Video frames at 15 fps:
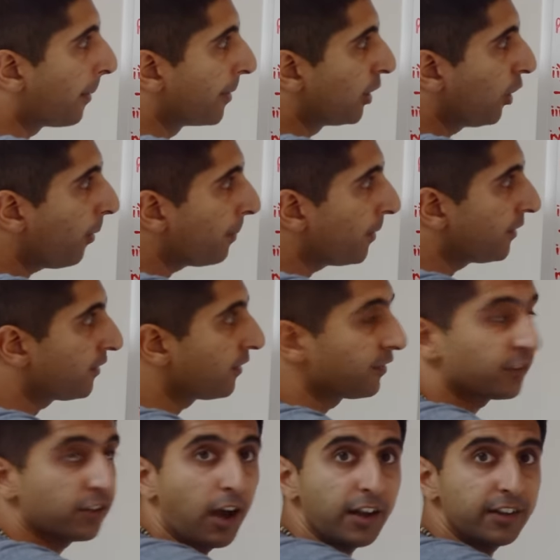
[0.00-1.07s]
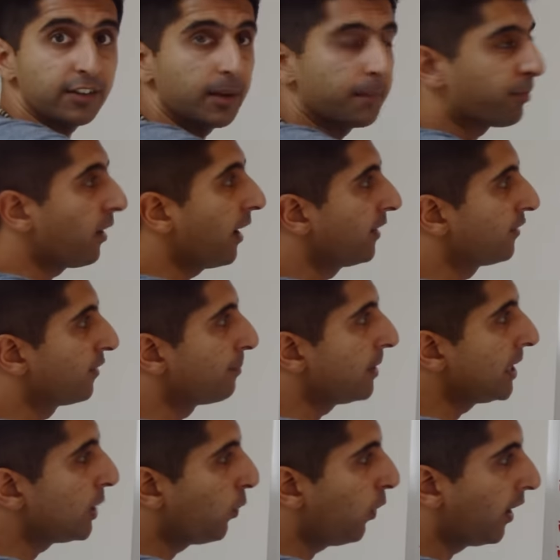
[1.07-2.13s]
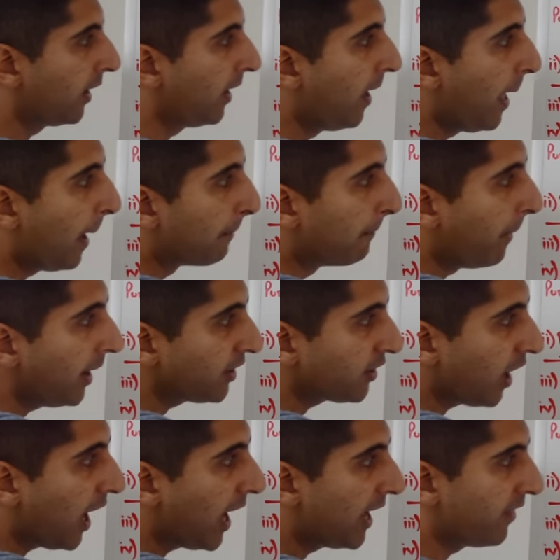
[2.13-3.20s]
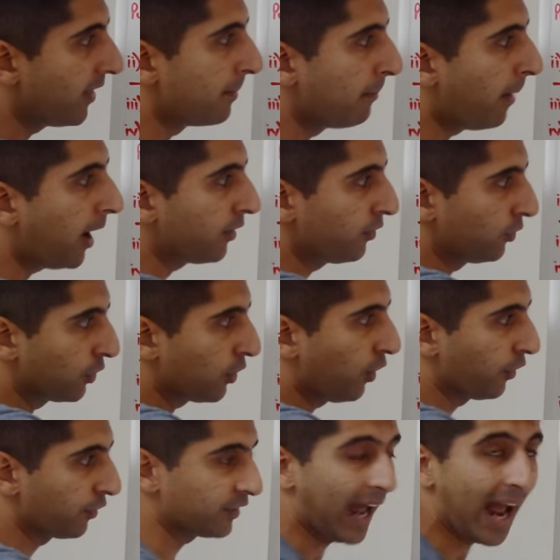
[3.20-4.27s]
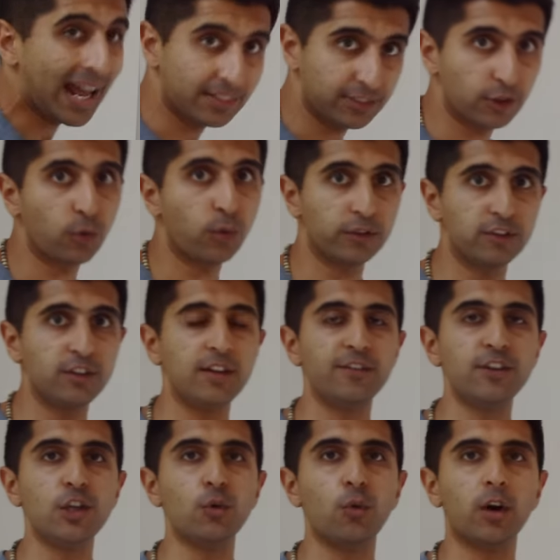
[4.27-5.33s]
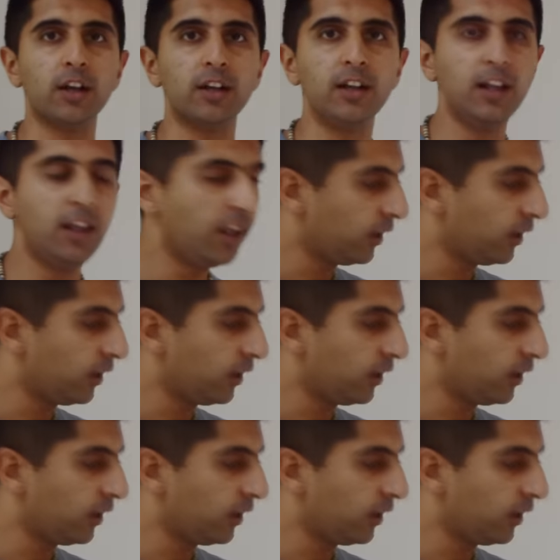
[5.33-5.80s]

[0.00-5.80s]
a monopolist is charging a price of P1 much higher than marginal cost at the quantity of Q1.